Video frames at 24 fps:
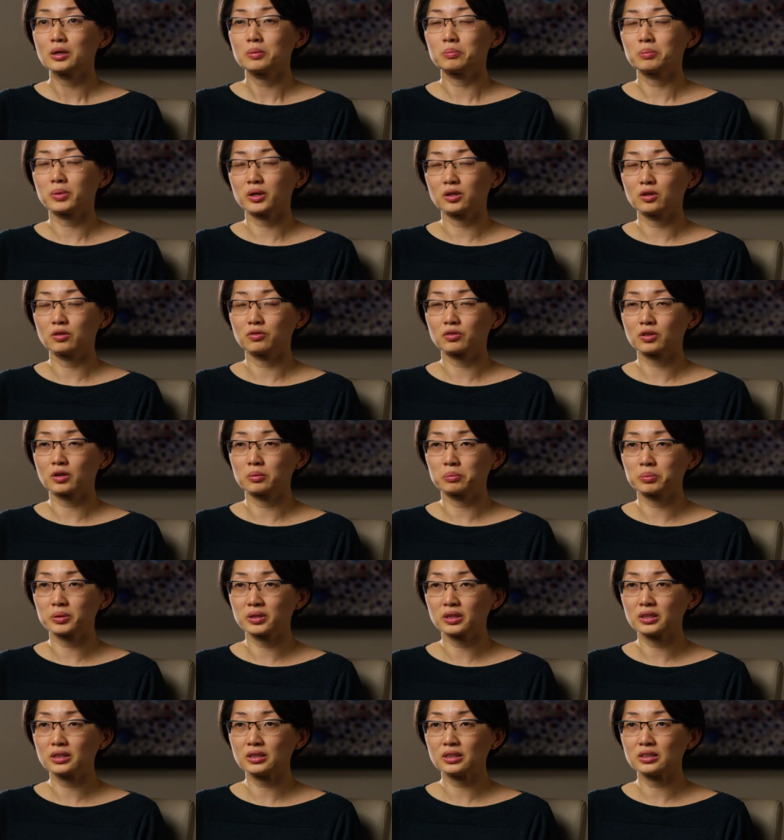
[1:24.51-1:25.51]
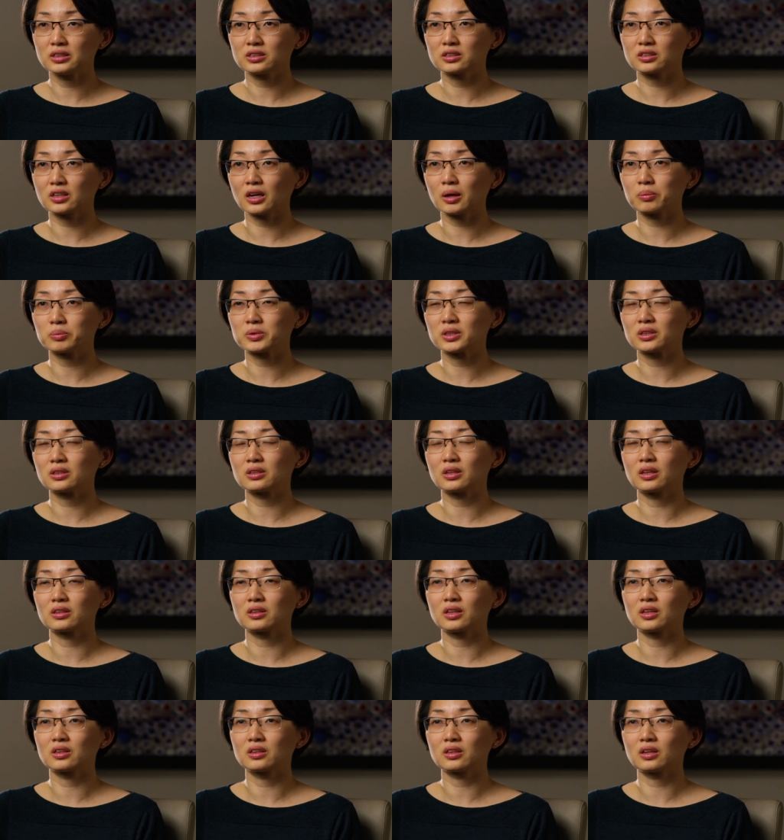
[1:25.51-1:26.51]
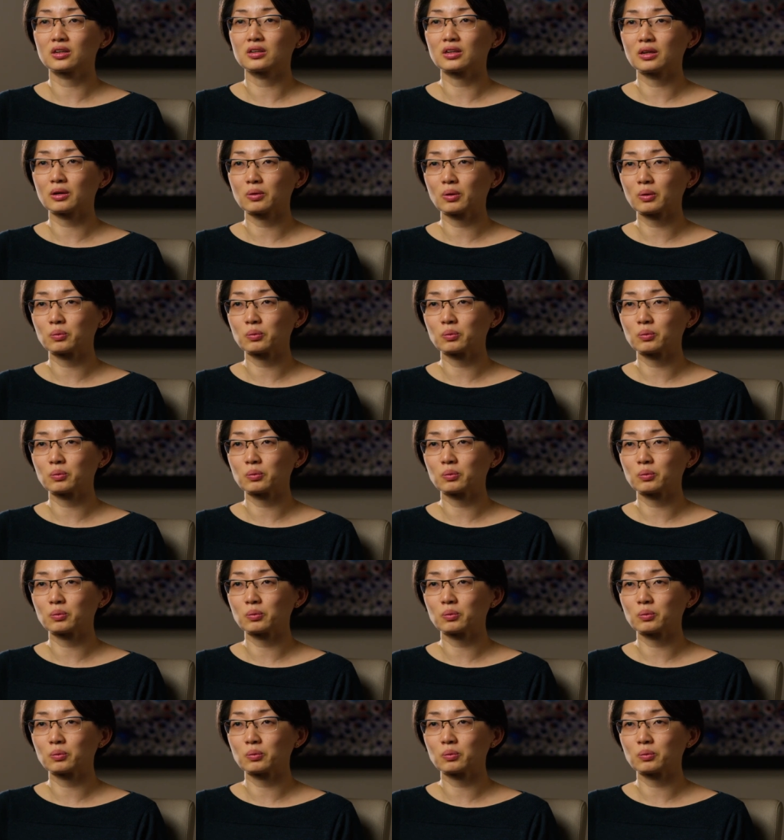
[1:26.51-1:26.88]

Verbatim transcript: but you've completely stopped it, and then there,